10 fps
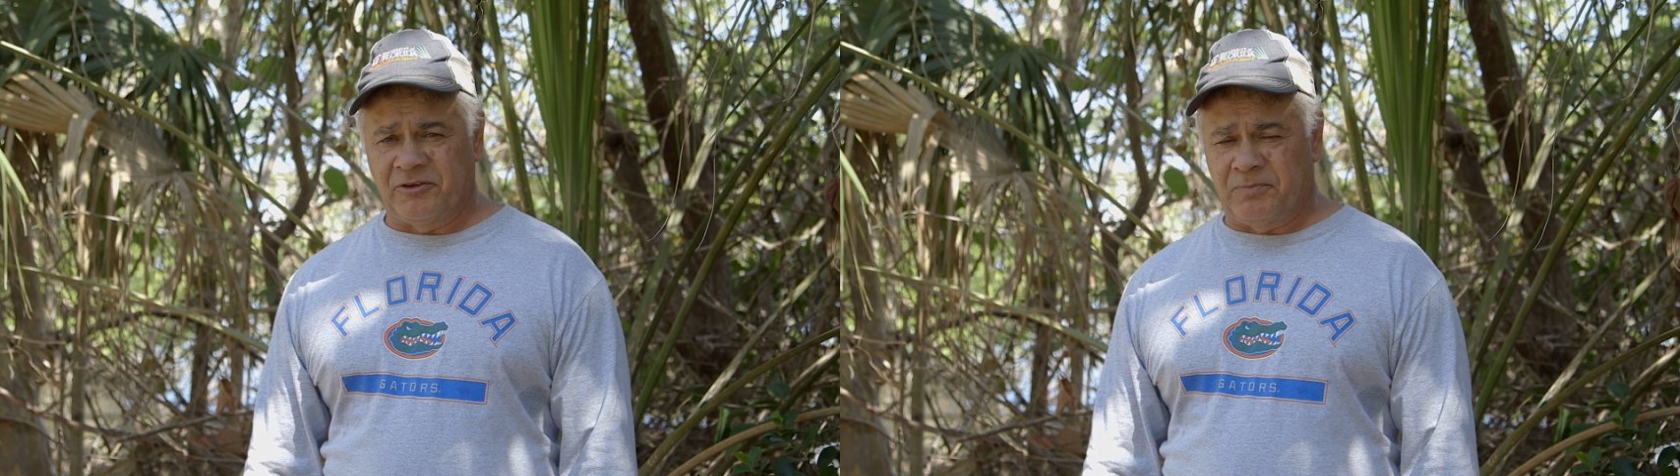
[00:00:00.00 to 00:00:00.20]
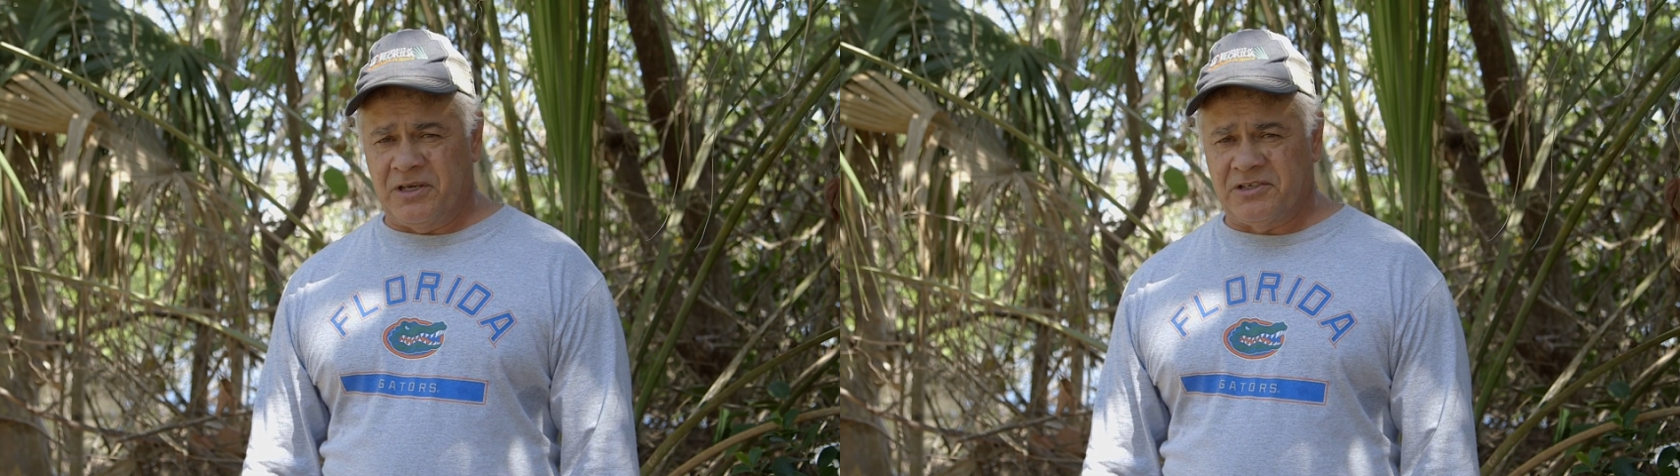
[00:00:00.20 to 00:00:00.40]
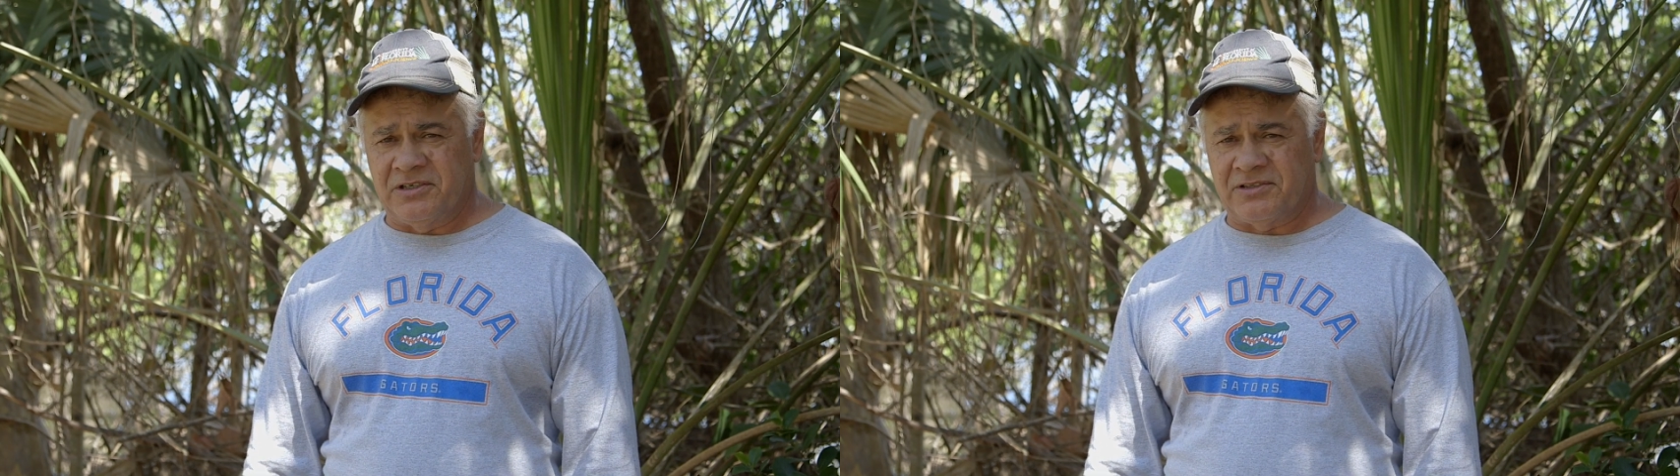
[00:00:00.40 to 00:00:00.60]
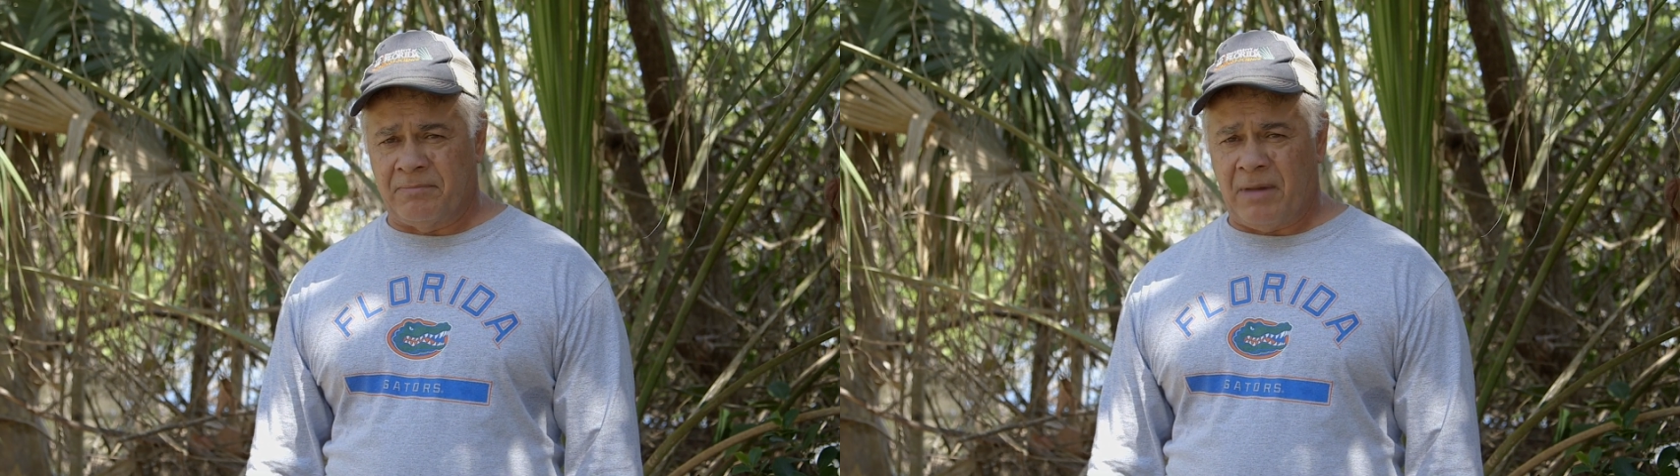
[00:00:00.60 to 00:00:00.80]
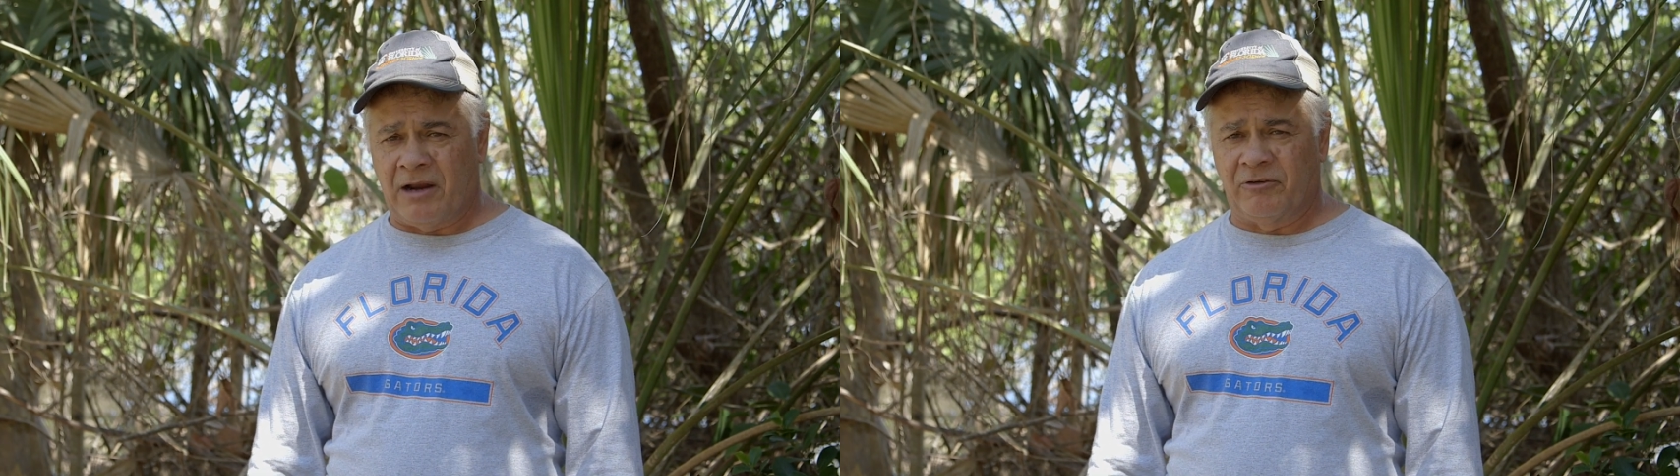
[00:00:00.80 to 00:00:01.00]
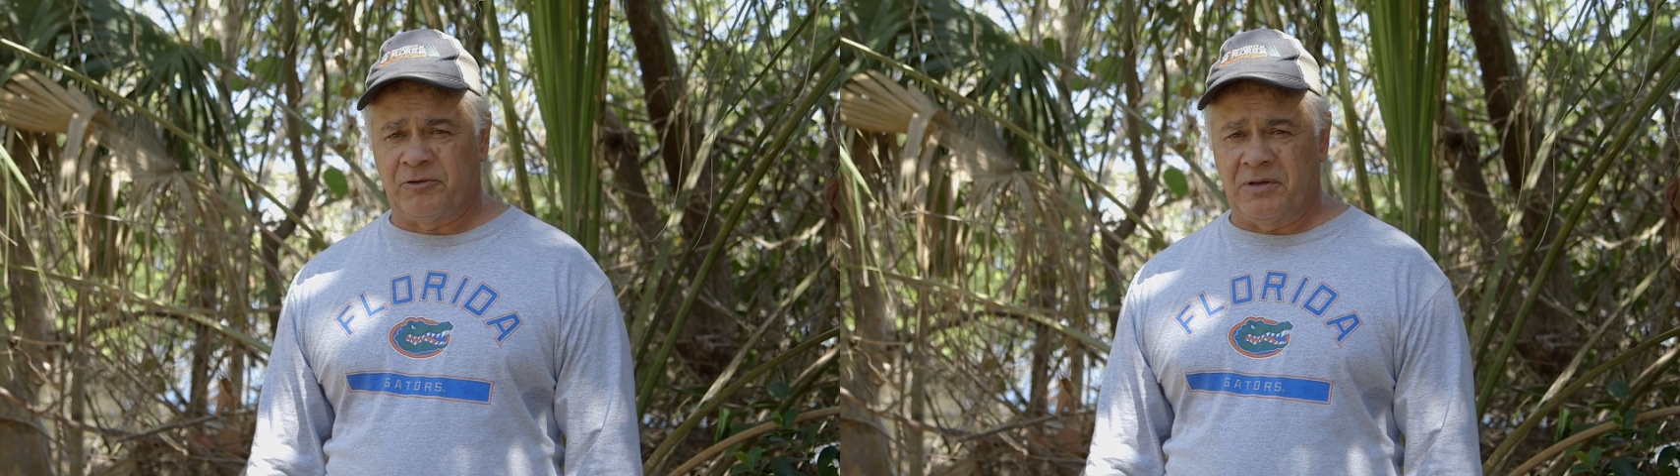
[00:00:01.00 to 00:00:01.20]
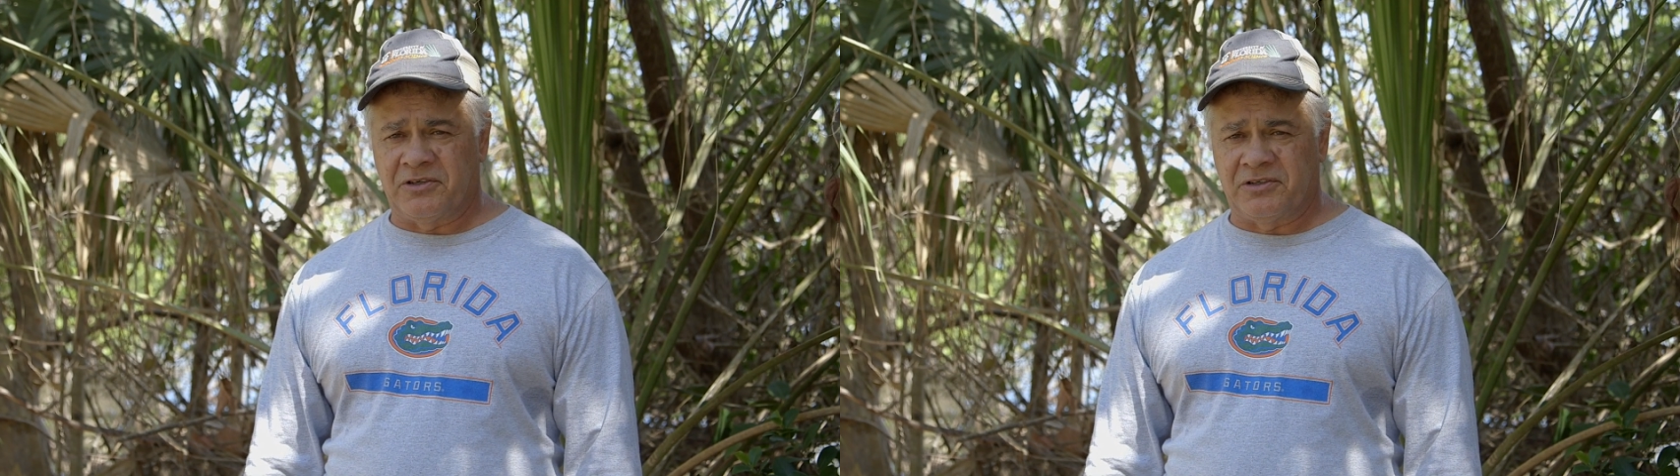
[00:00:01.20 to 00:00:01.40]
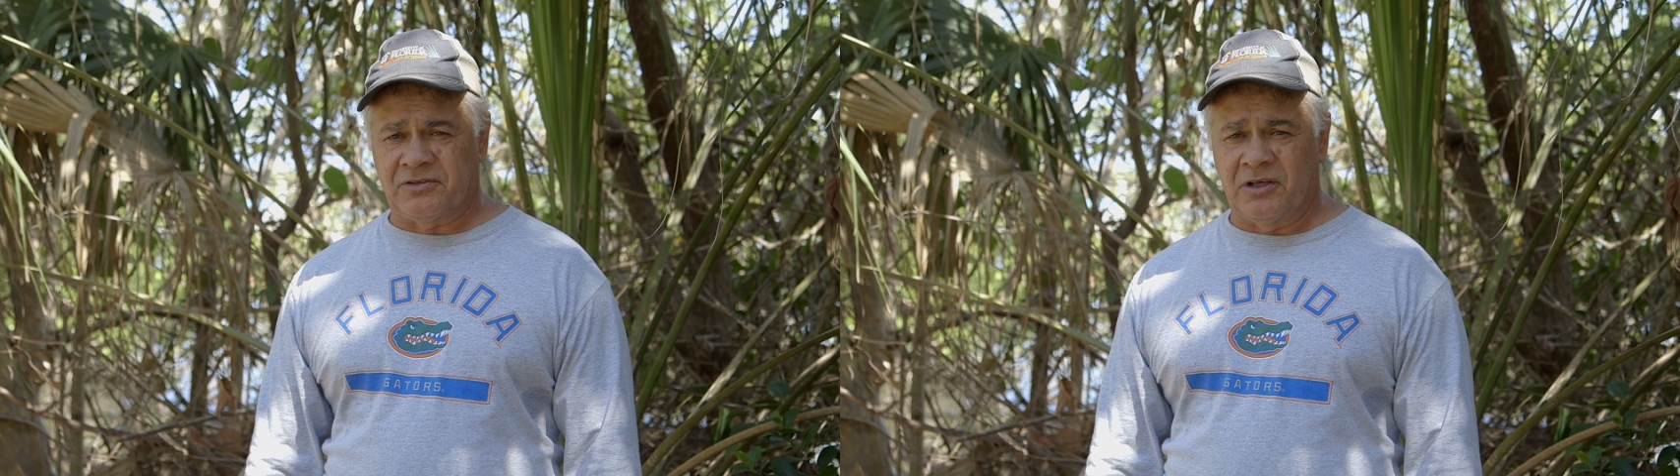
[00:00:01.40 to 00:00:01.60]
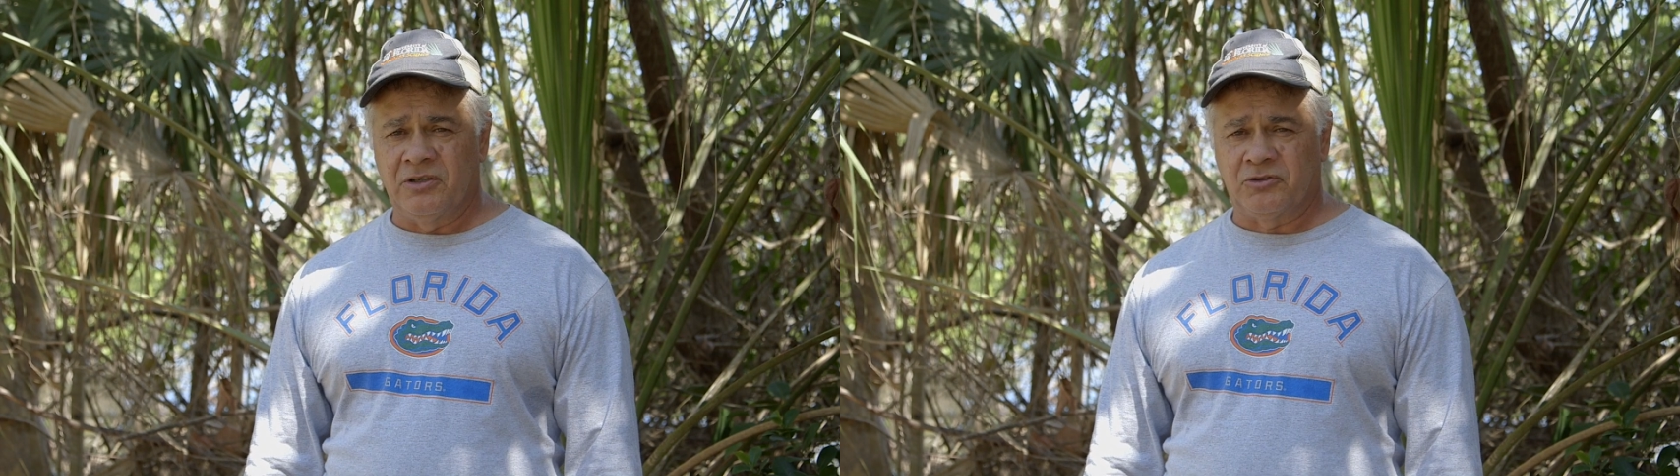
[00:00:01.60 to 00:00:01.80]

species and mangrove species